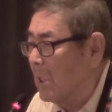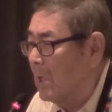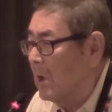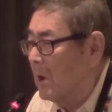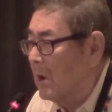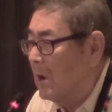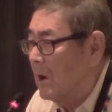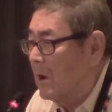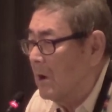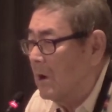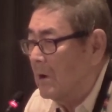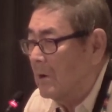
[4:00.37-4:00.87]

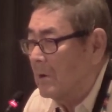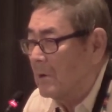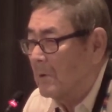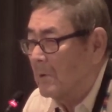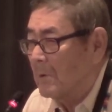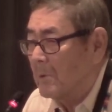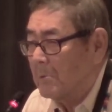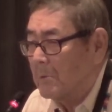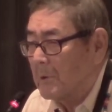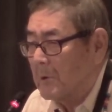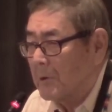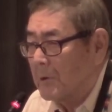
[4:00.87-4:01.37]
because we
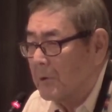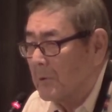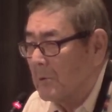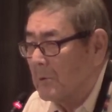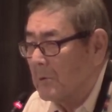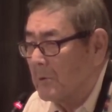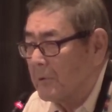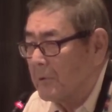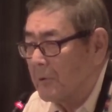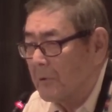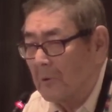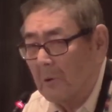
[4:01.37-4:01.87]
don't
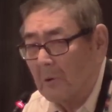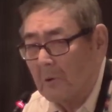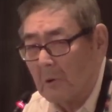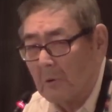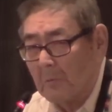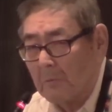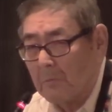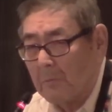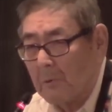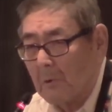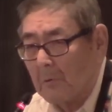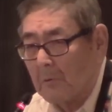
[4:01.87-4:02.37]
talk
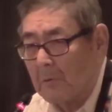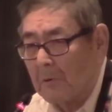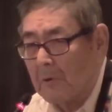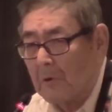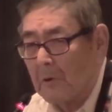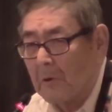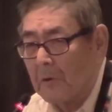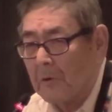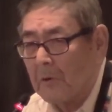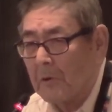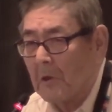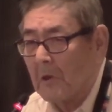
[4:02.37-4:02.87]
about it.
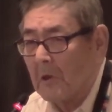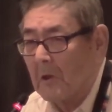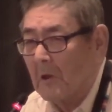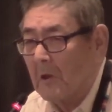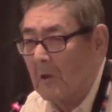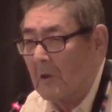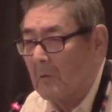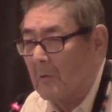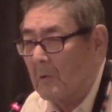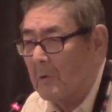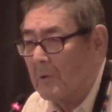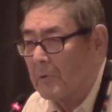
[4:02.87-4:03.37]
We
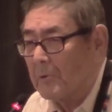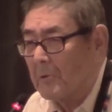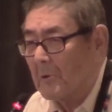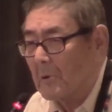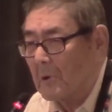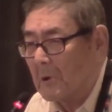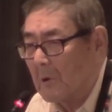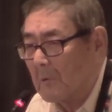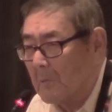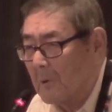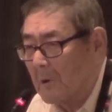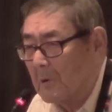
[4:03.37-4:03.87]
talk
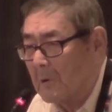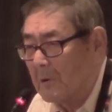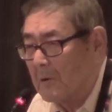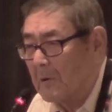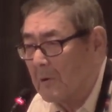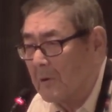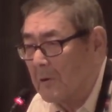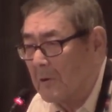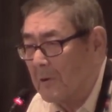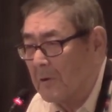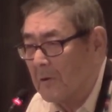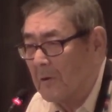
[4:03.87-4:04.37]
about it in
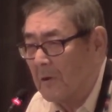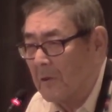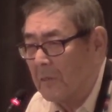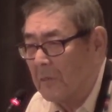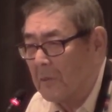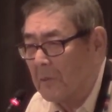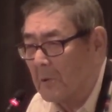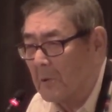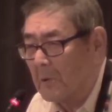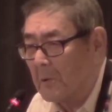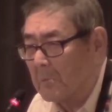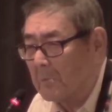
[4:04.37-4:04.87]
the
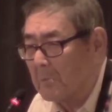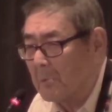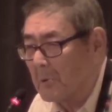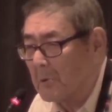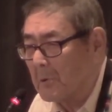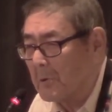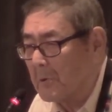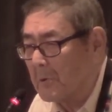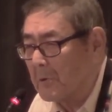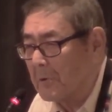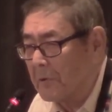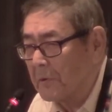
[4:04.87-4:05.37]
third
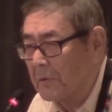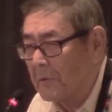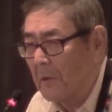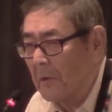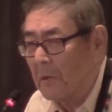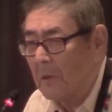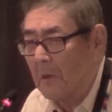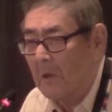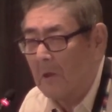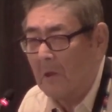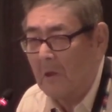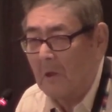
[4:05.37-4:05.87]
person.
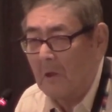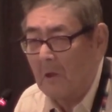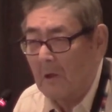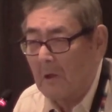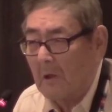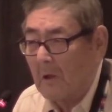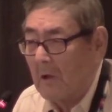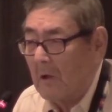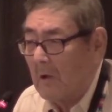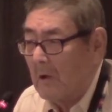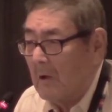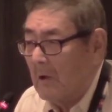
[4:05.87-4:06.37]

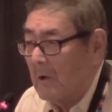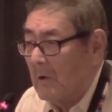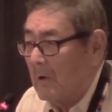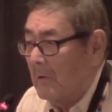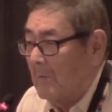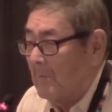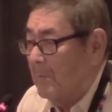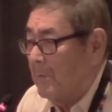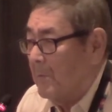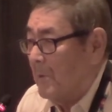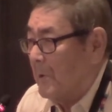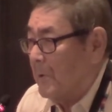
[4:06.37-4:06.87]

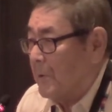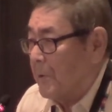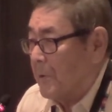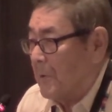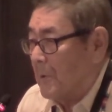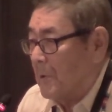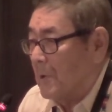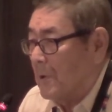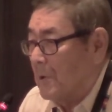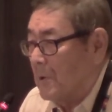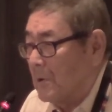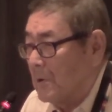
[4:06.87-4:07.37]
But
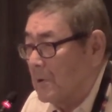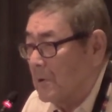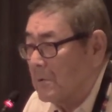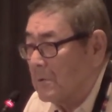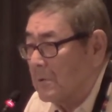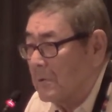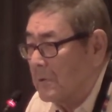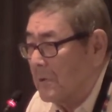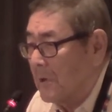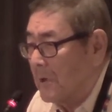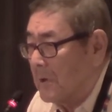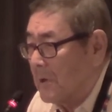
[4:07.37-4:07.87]

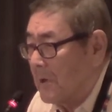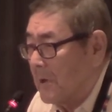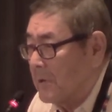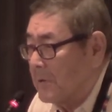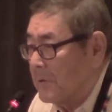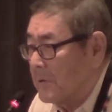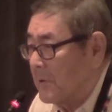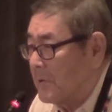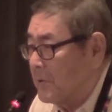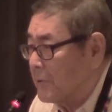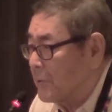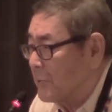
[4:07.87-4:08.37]
that kind of
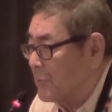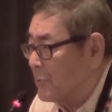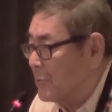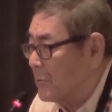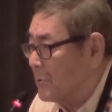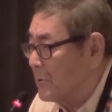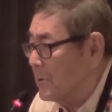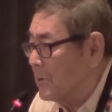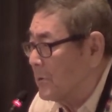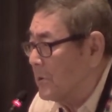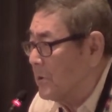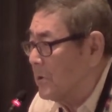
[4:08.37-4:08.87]

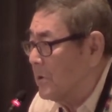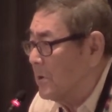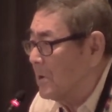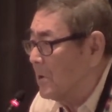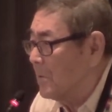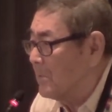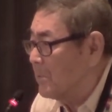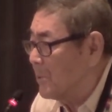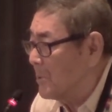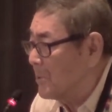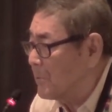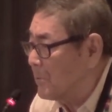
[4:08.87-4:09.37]
story about
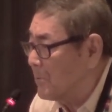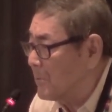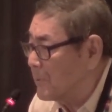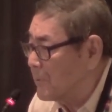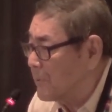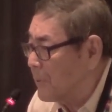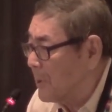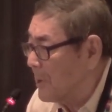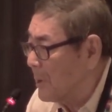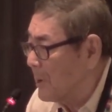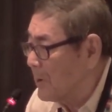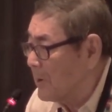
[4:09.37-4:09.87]
a
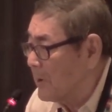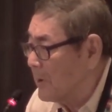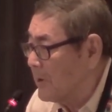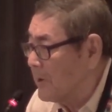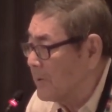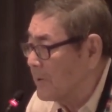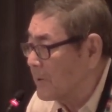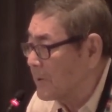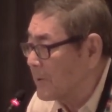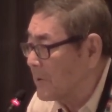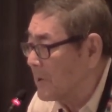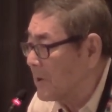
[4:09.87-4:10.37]
sucky
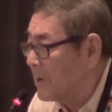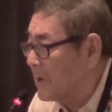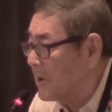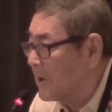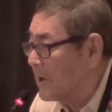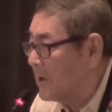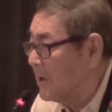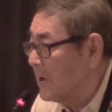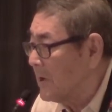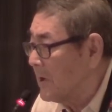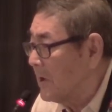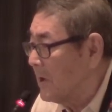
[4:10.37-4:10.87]
suck,
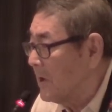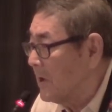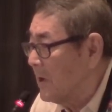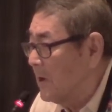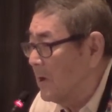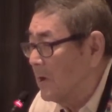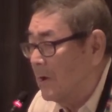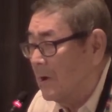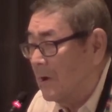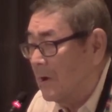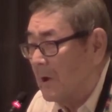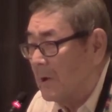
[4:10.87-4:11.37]

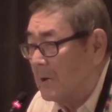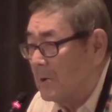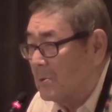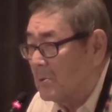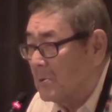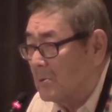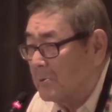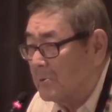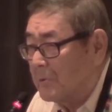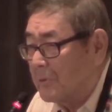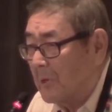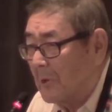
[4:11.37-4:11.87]
I wrote
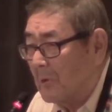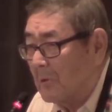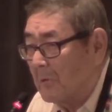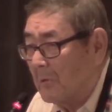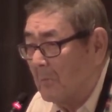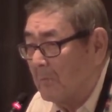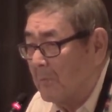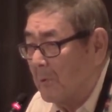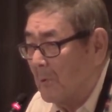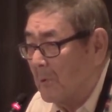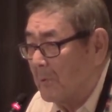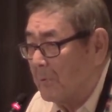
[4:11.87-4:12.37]
down
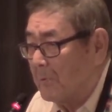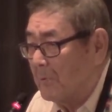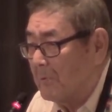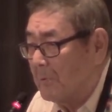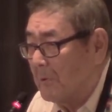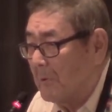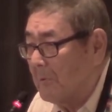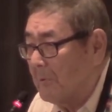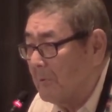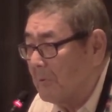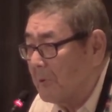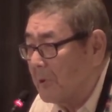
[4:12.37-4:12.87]
about
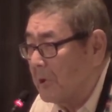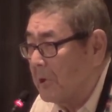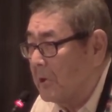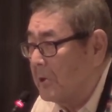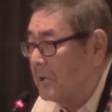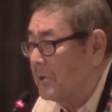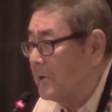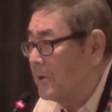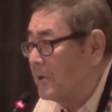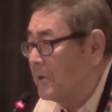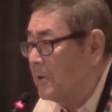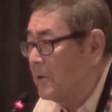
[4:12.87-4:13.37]

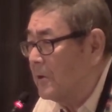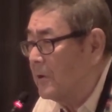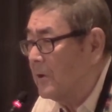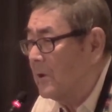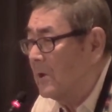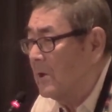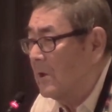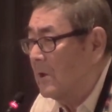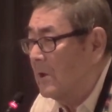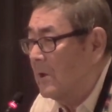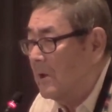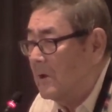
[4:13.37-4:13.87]
15
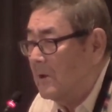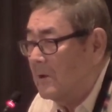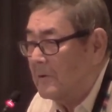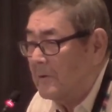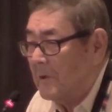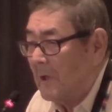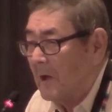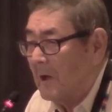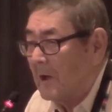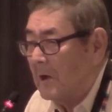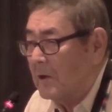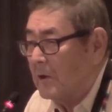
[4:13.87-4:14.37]

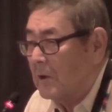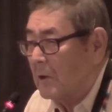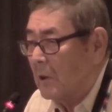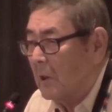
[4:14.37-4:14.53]
titles